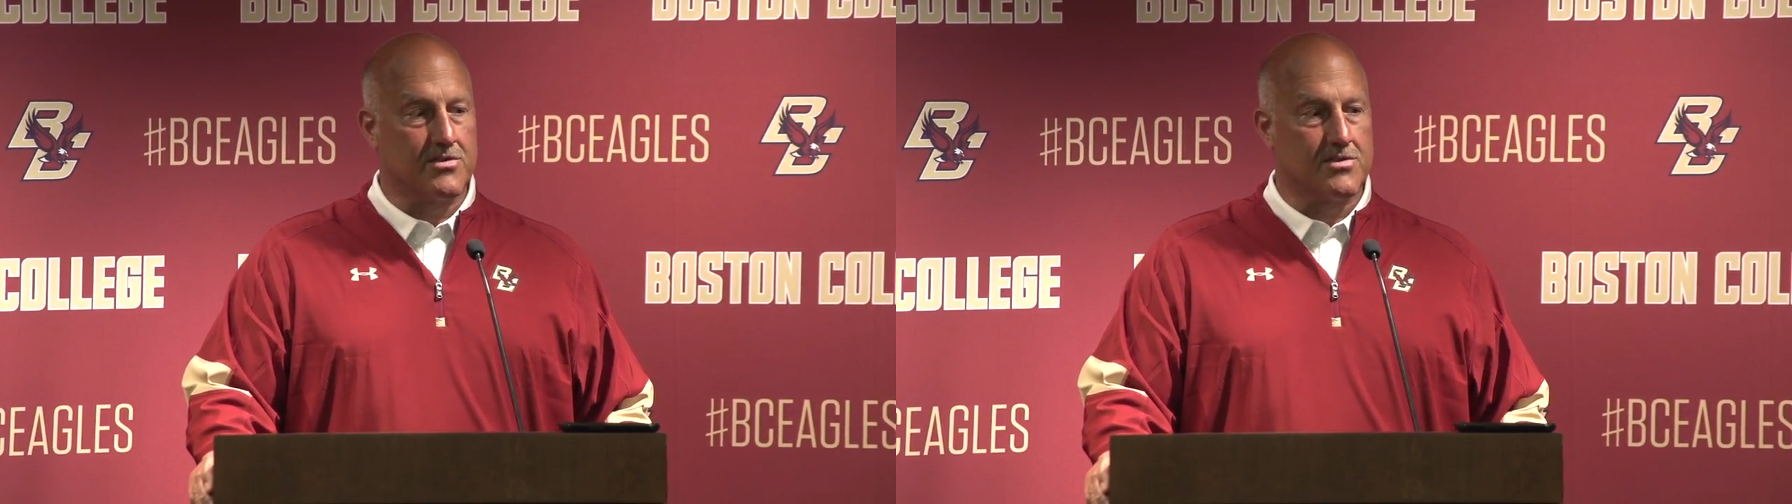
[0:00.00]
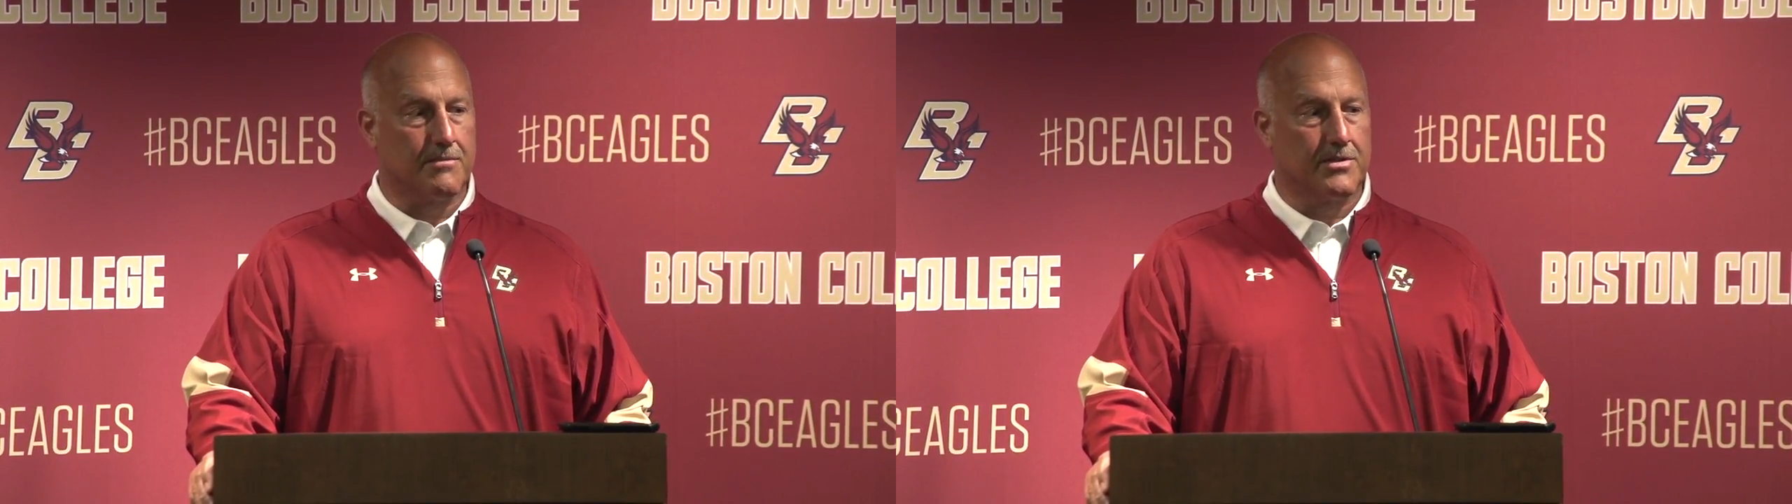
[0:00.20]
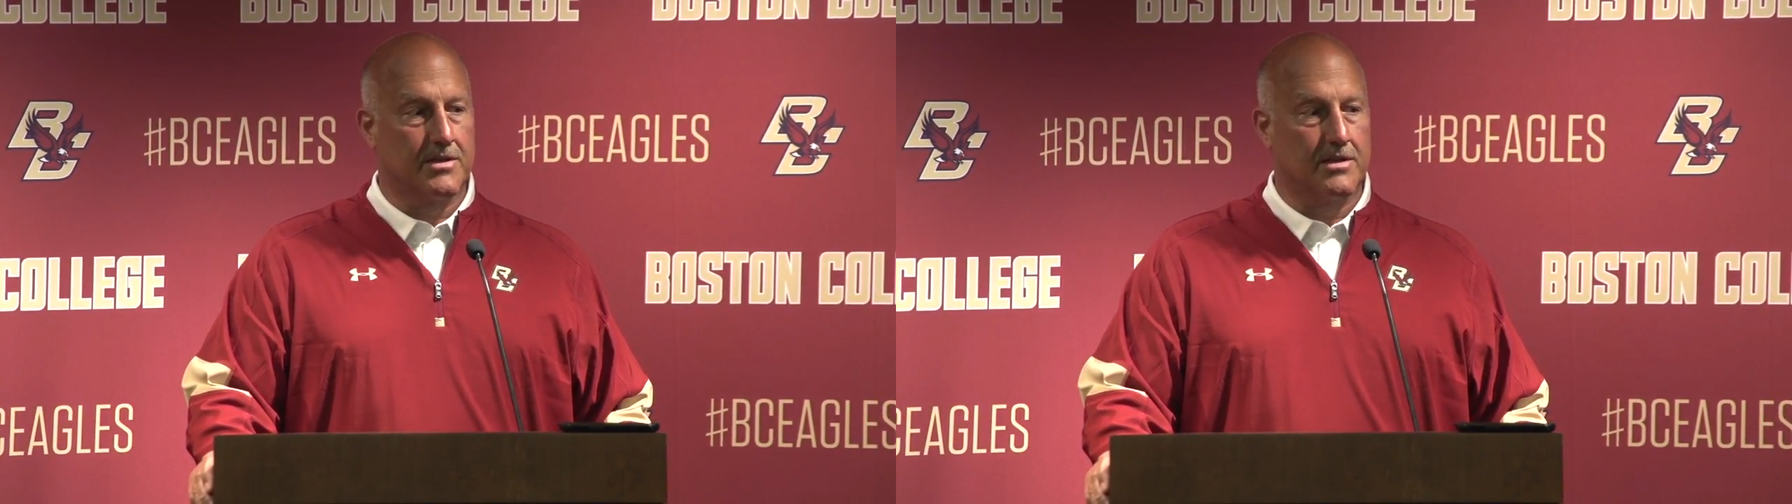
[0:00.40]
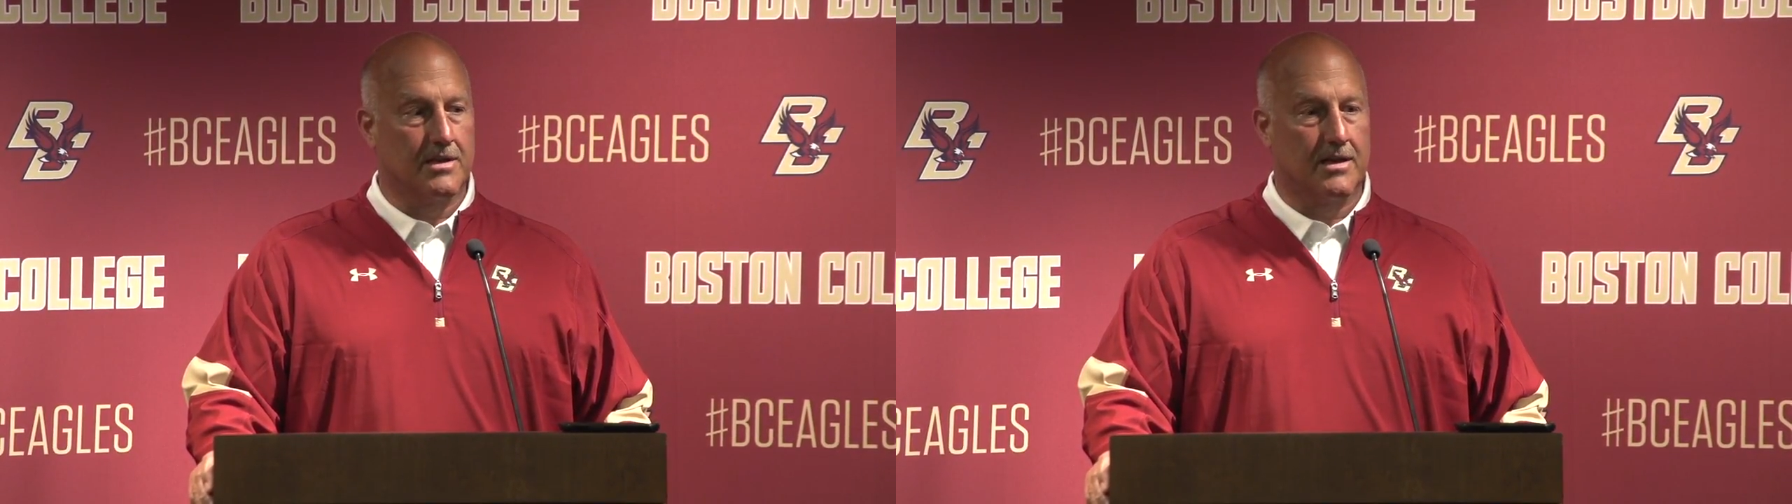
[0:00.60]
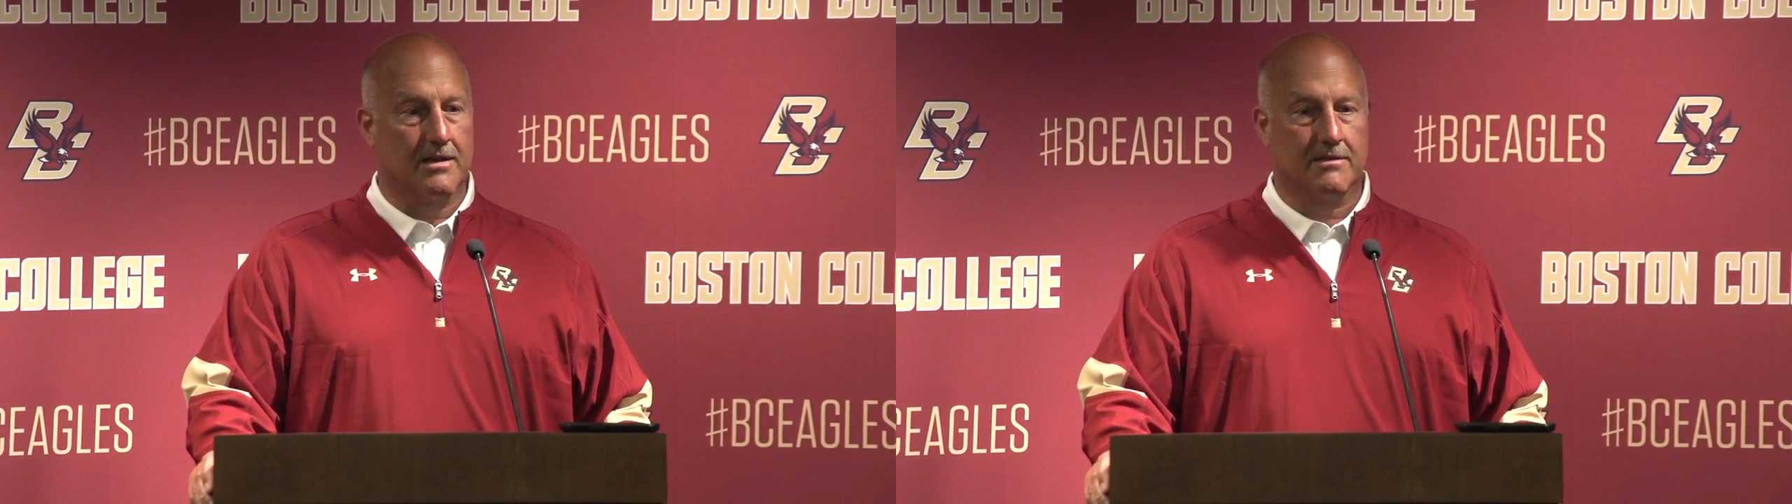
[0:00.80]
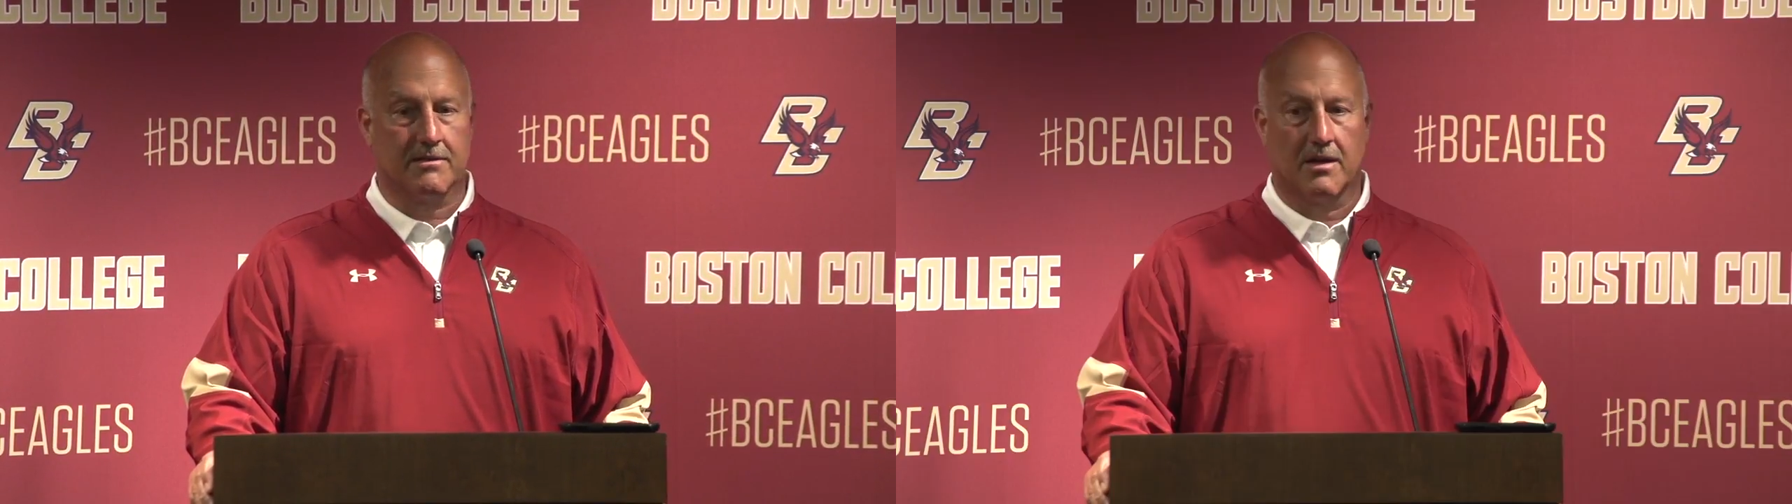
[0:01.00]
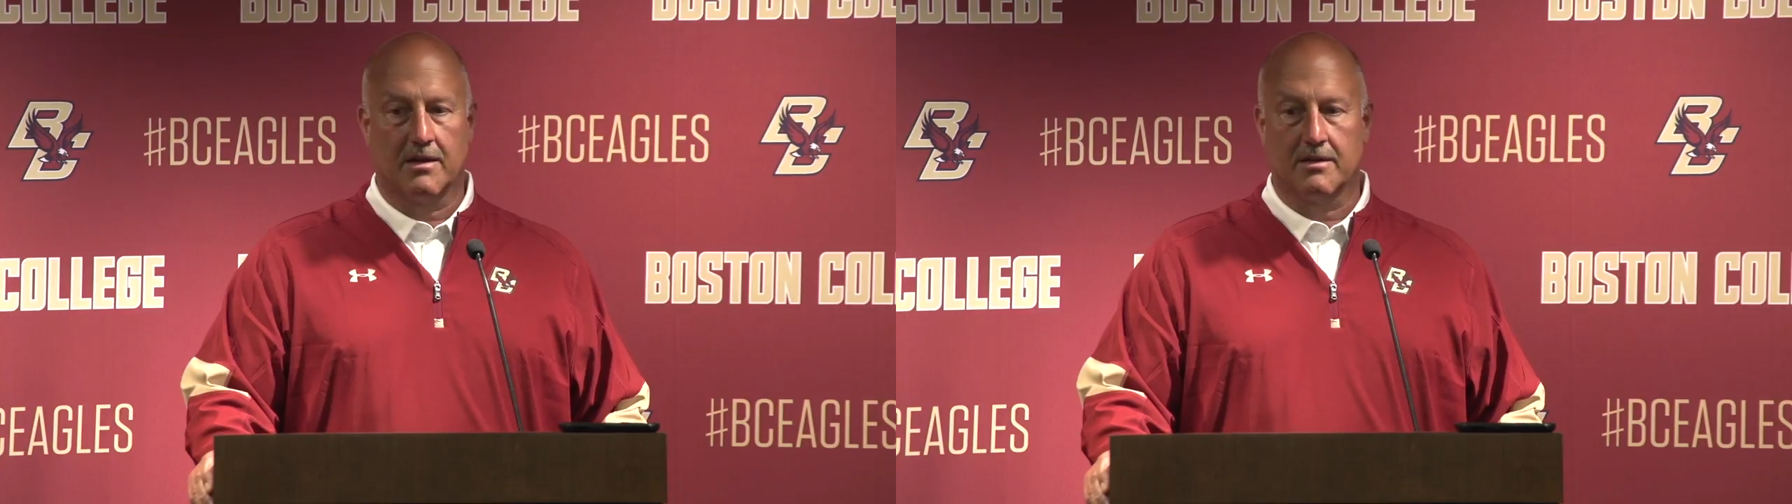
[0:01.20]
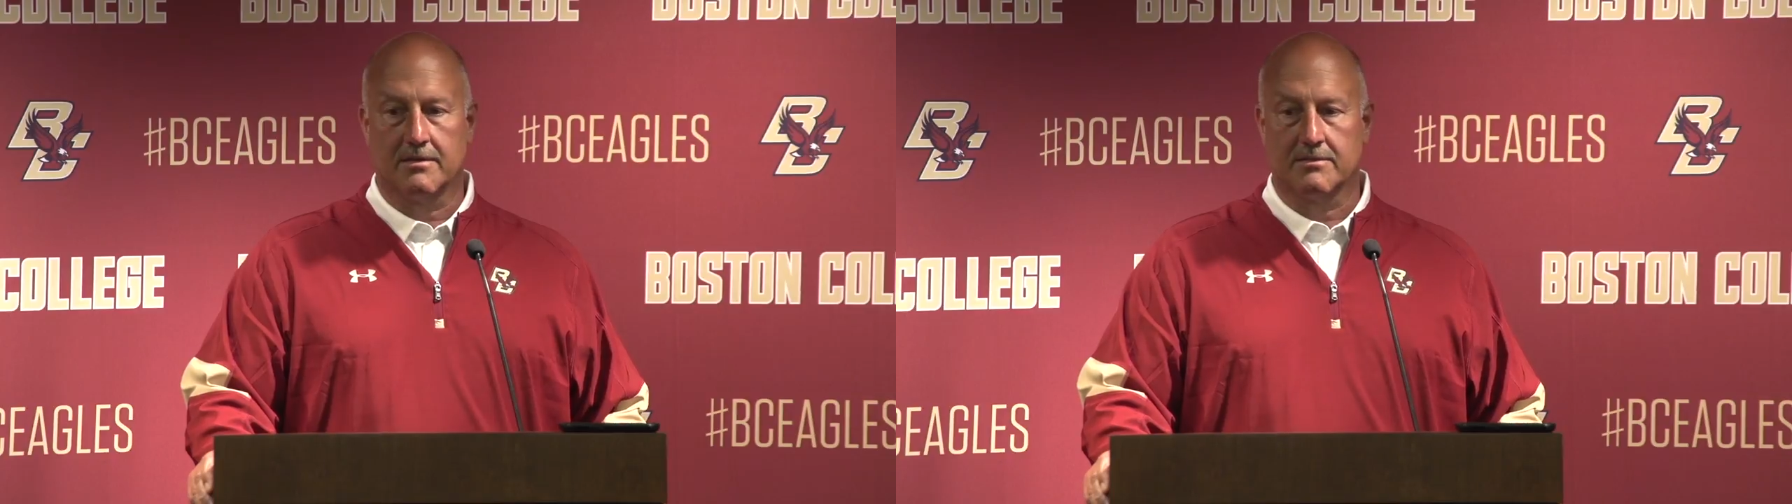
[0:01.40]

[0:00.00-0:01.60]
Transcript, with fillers: some of the uh, uh